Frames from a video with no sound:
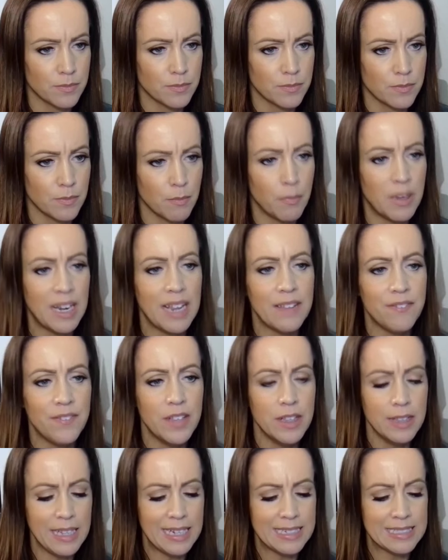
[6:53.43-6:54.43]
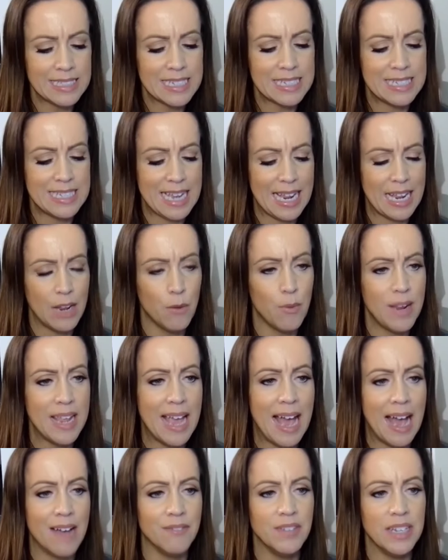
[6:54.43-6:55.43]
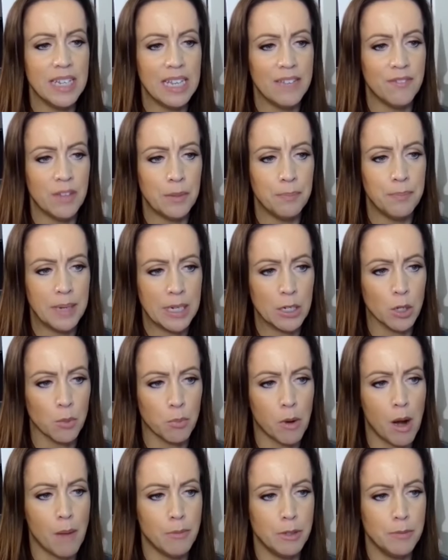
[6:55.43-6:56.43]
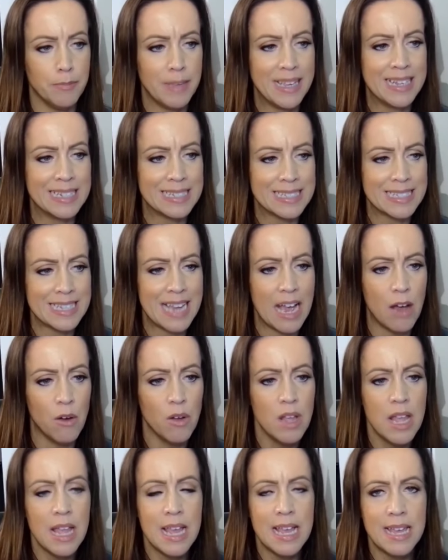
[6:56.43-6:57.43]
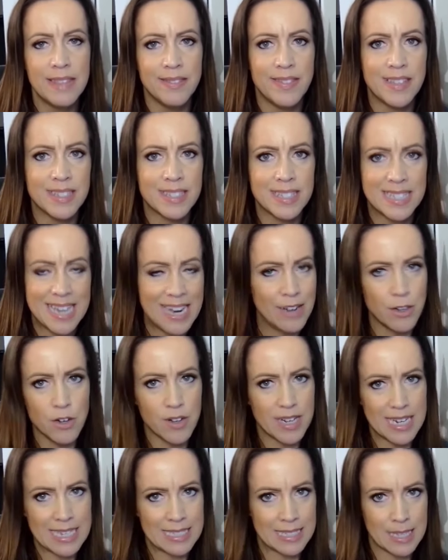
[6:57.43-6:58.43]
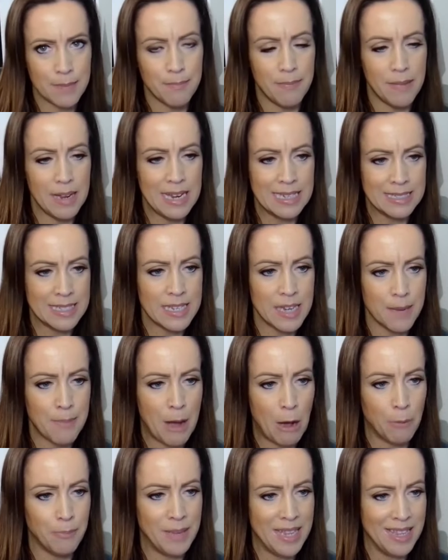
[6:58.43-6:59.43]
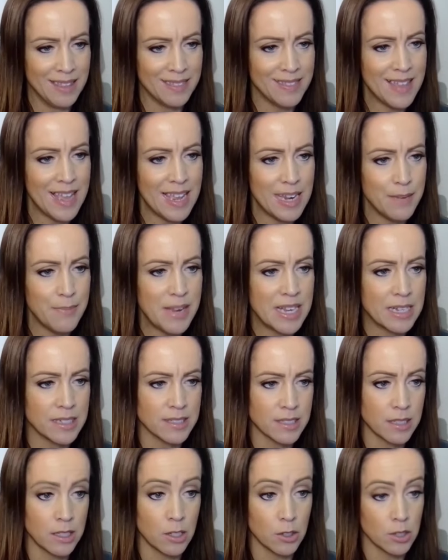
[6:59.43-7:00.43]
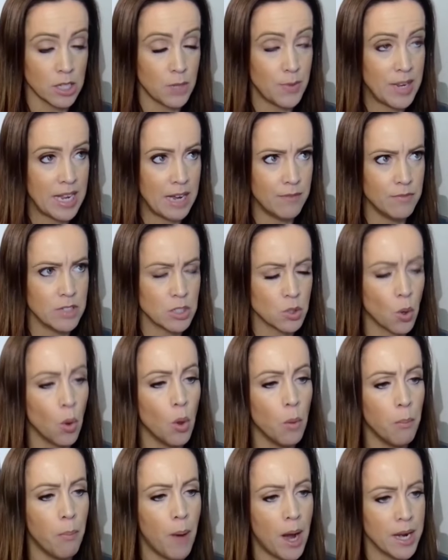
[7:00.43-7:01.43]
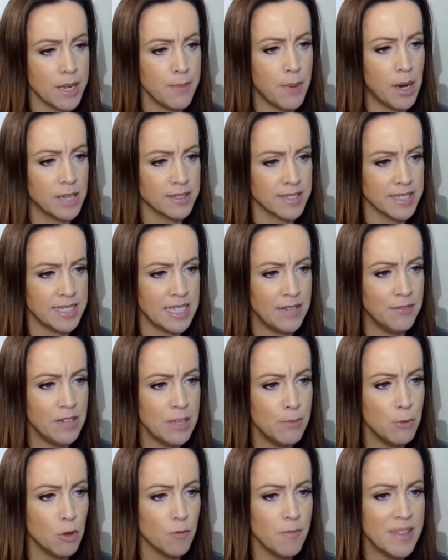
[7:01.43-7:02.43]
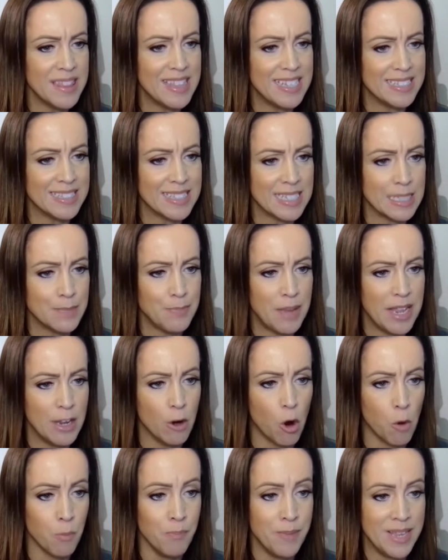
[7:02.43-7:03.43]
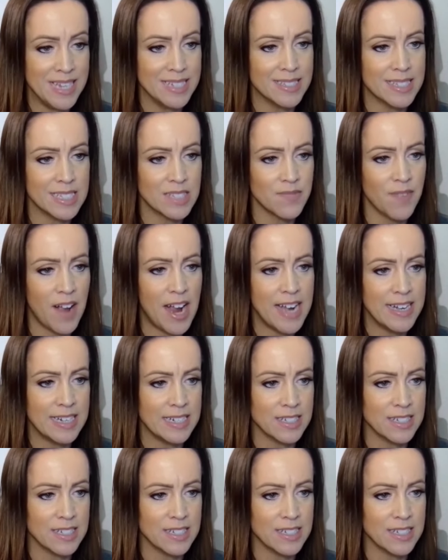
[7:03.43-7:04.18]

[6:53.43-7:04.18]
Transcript: But I feel like today we have an even bigger problem, because now the standard isn't about being thin, because clearly we have this whole body positivity movement that says being obese is fine, and as